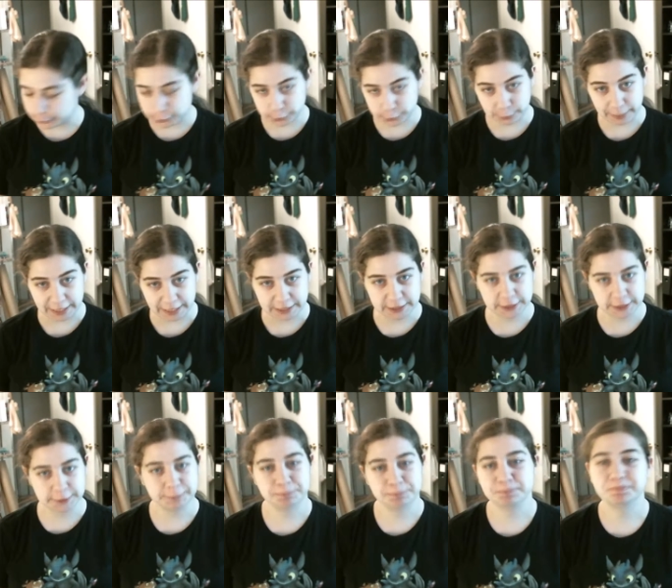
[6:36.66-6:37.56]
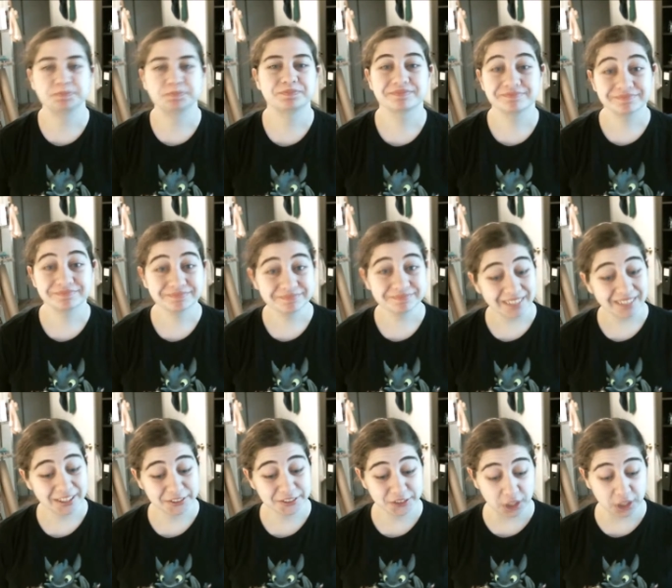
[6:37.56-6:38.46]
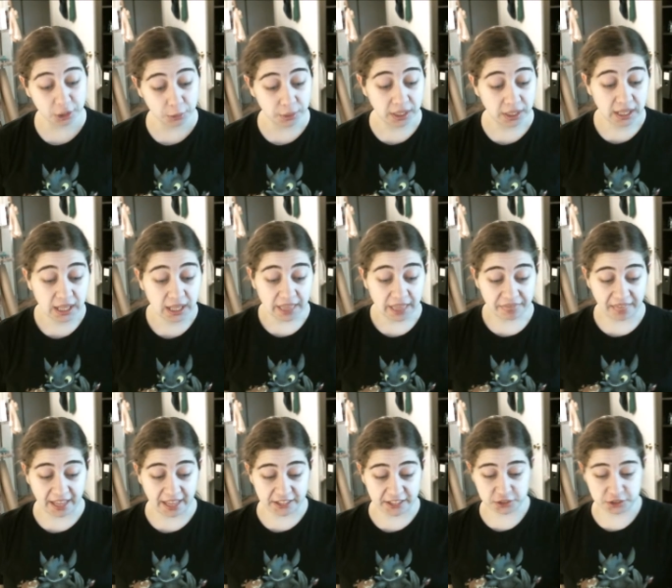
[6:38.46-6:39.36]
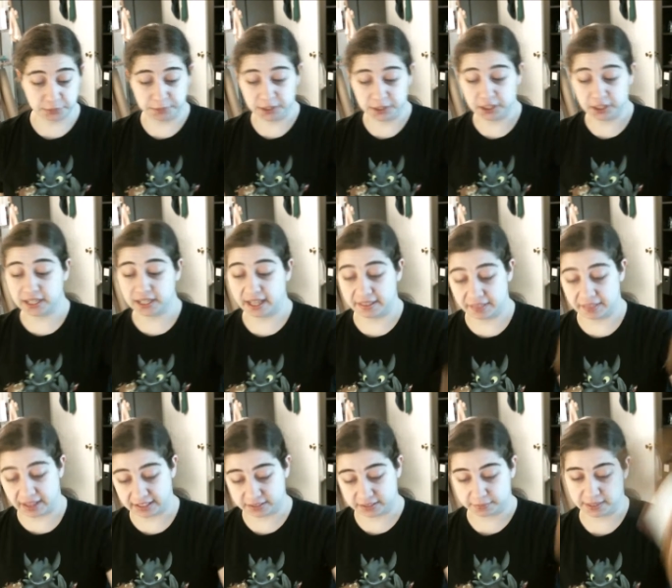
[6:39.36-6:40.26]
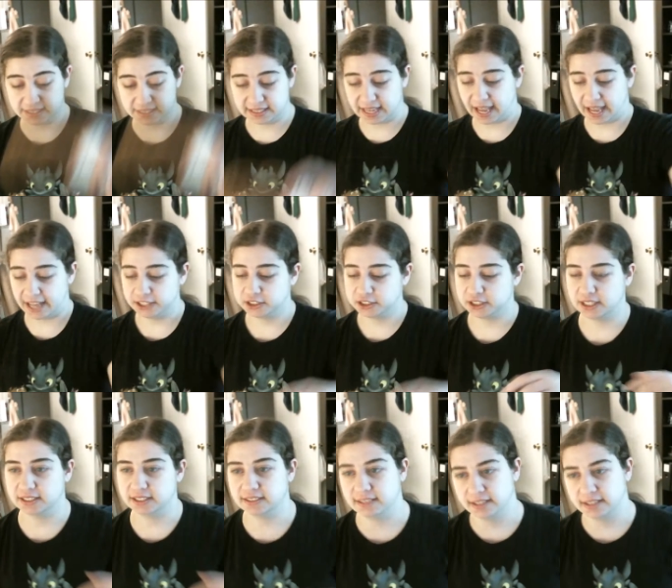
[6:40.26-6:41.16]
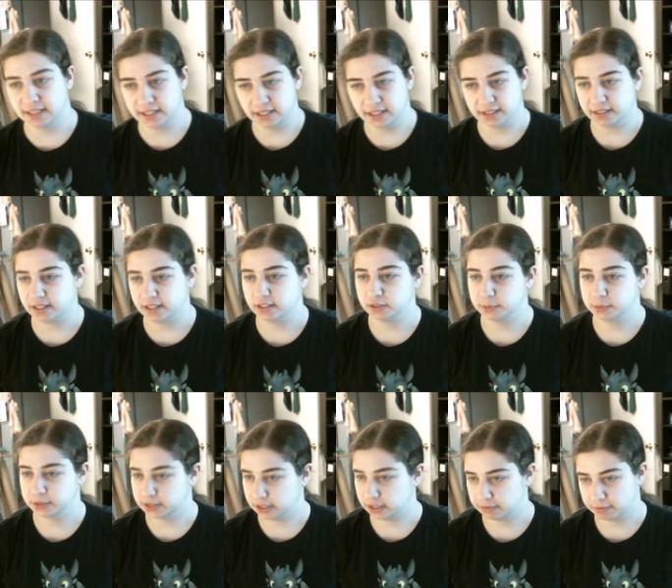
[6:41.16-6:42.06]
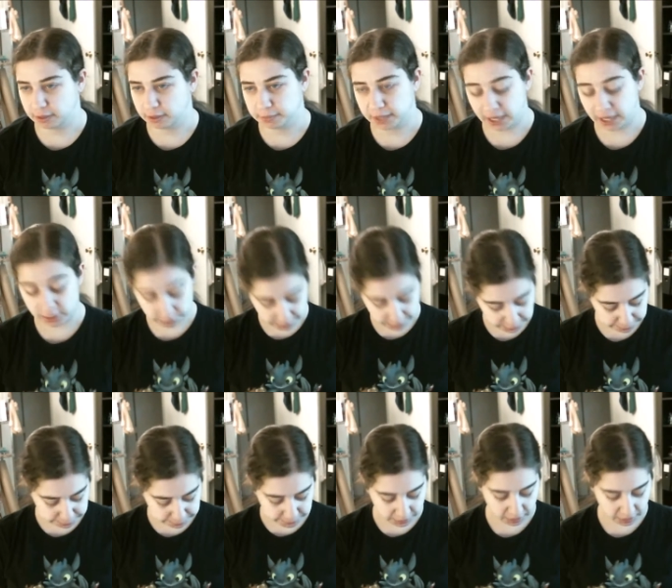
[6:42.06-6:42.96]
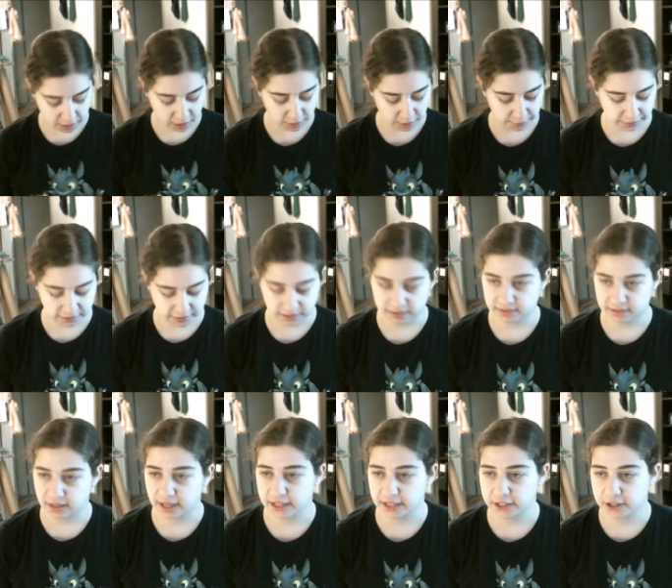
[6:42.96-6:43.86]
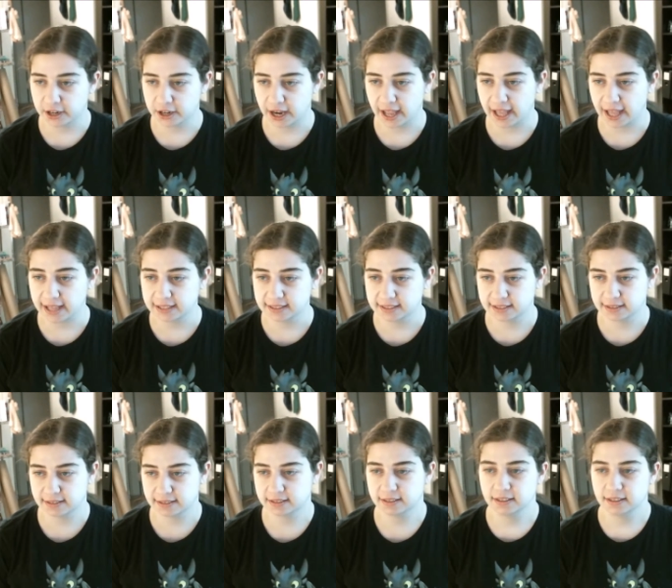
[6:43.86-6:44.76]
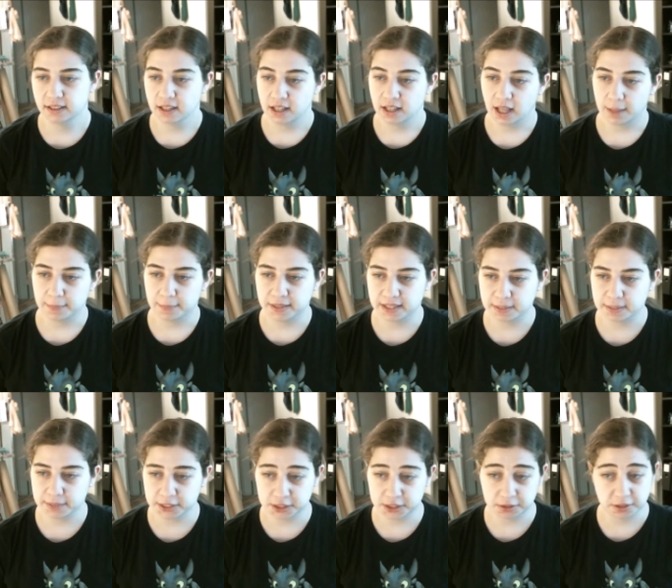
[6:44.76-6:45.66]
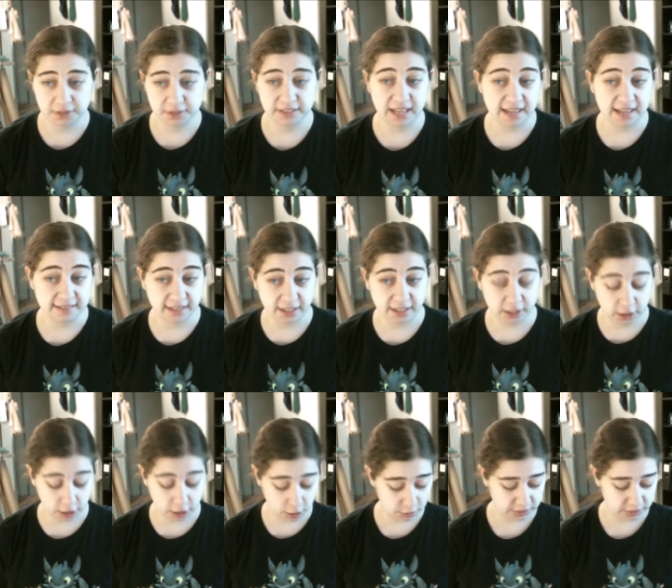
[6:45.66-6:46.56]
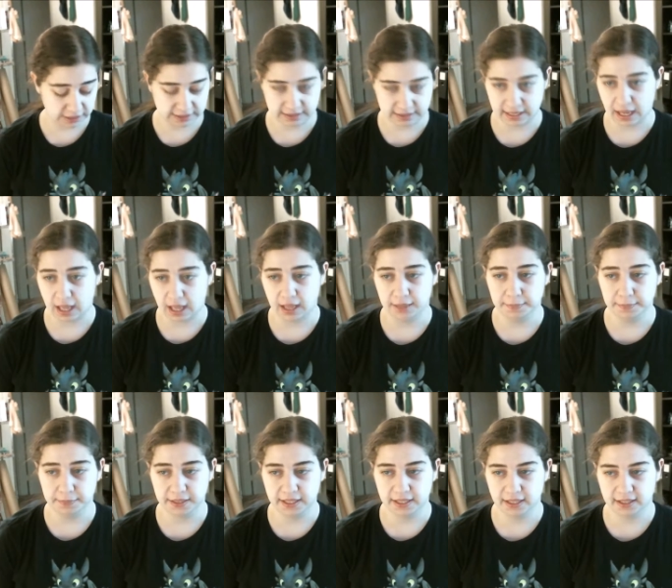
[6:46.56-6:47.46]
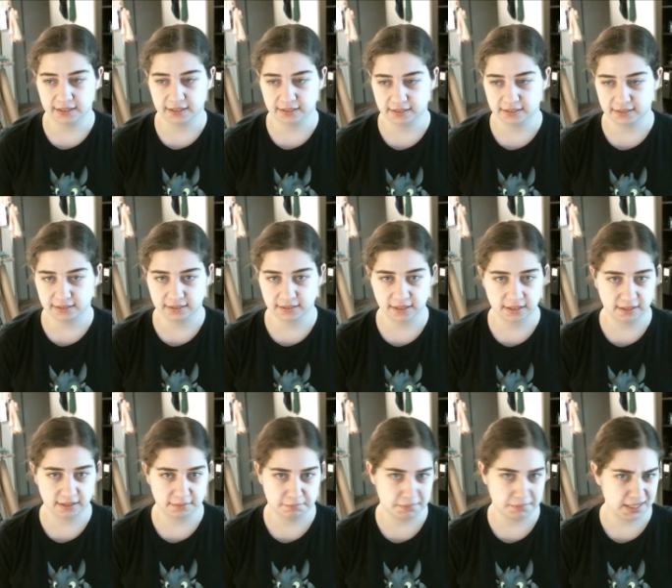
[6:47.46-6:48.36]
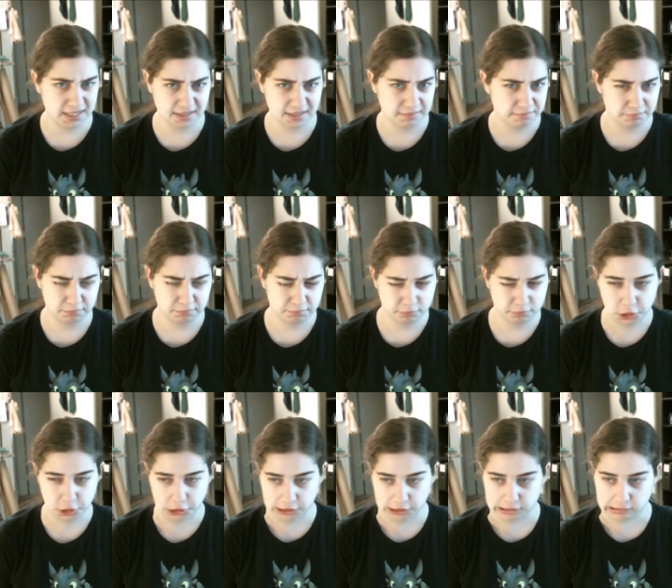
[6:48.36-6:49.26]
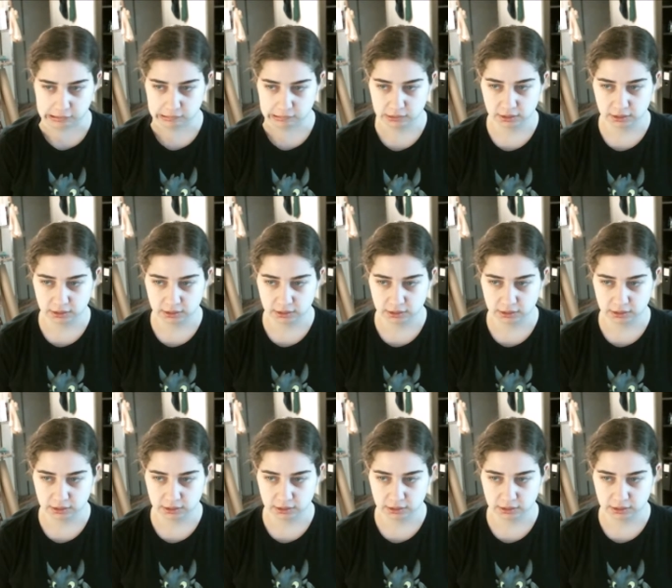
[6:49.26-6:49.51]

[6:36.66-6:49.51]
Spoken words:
too much. So that should be good. And that's my stash, is the Springtide Farm cashmere. And it's hiker hat. I'm making my show notes as I go this time because I didn't make them earlier.